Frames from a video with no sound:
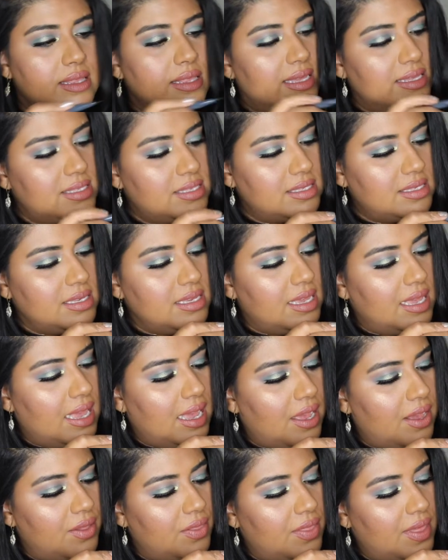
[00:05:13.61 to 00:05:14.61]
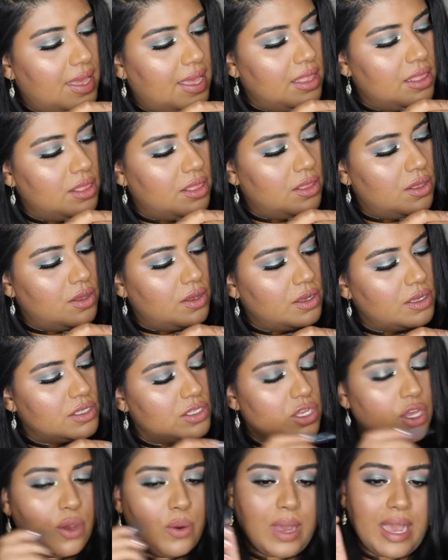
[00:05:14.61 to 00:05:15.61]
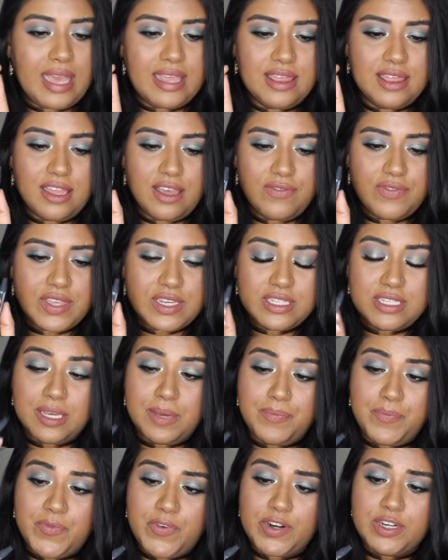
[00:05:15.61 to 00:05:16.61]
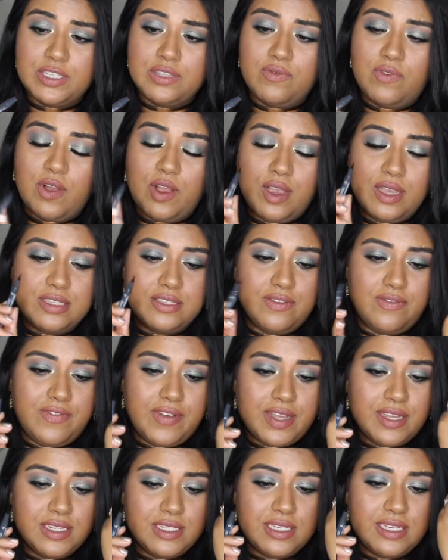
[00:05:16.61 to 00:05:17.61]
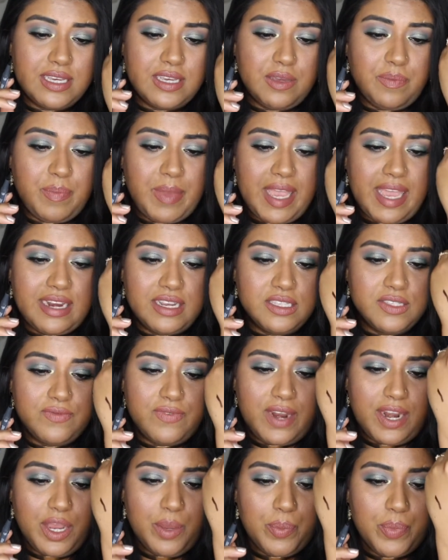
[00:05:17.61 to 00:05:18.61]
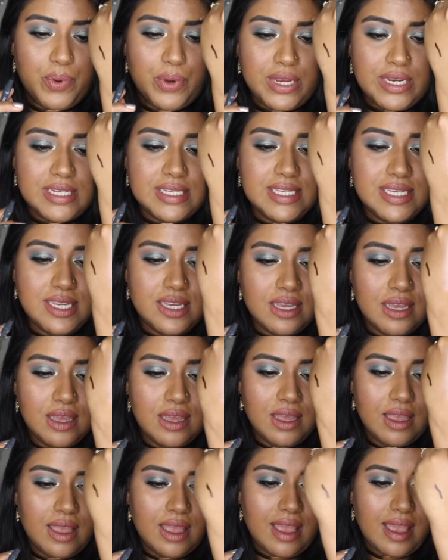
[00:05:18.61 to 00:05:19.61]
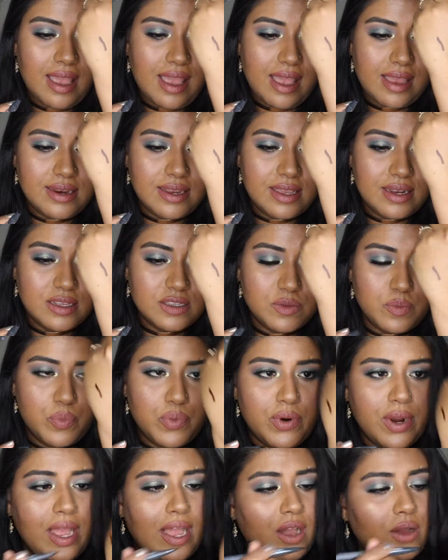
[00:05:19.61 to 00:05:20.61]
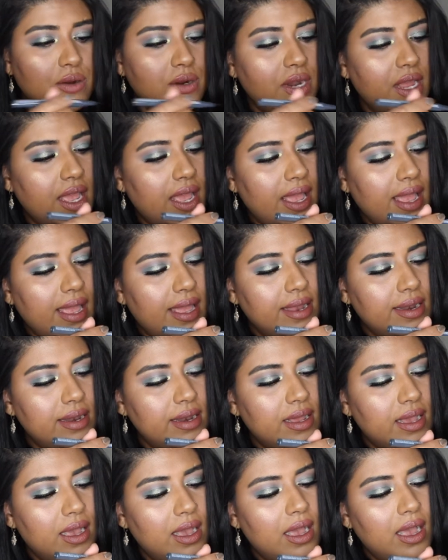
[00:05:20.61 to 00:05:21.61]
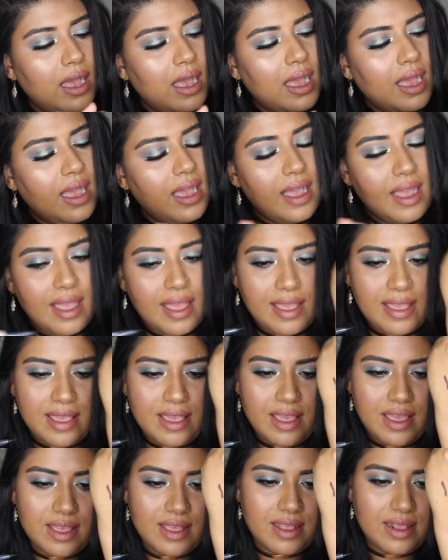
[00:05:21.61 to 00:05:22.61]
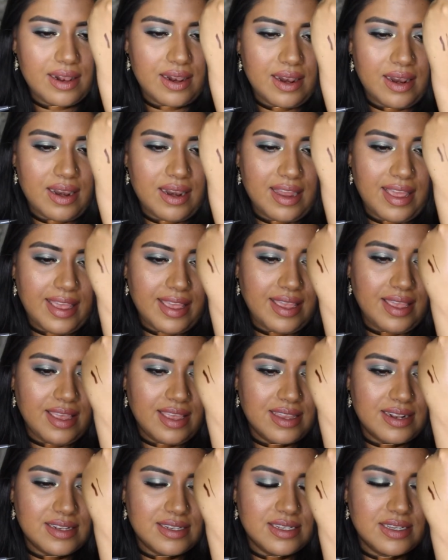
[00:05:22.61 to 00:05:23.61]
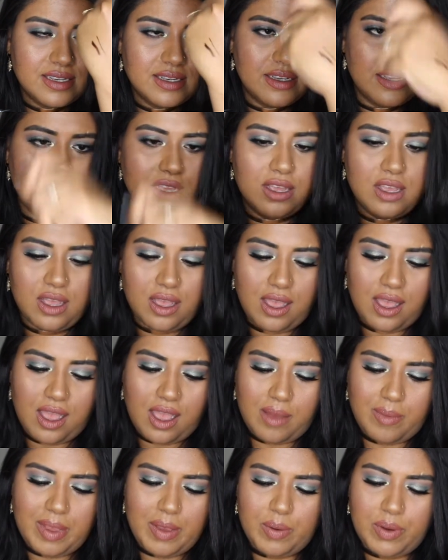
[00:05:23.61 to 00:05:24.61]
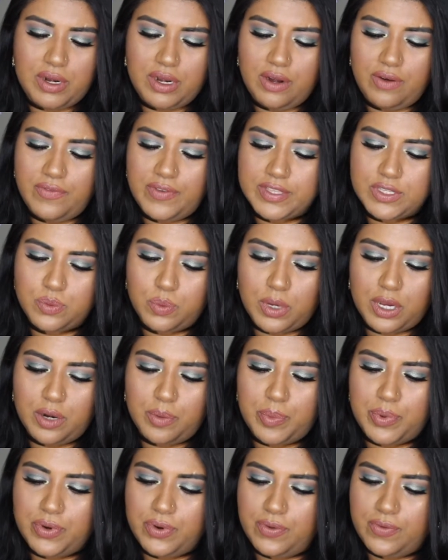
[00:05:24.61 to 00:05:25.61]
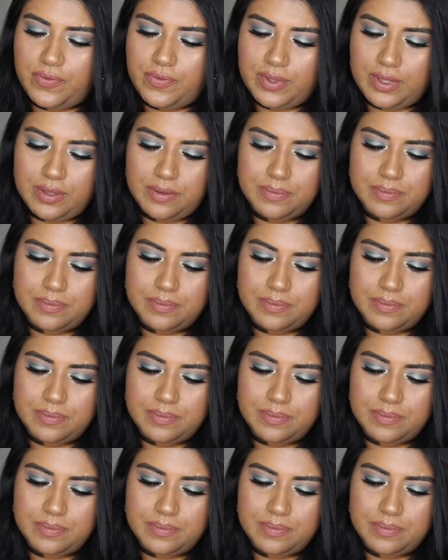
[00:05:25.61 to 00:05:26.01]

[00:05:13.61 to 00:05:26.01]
Let's see how that looks. Oh, I love the tip, first of all. It's a felt tip and it's very pointy and it is brown and I like it. I wonder if it's waterproof.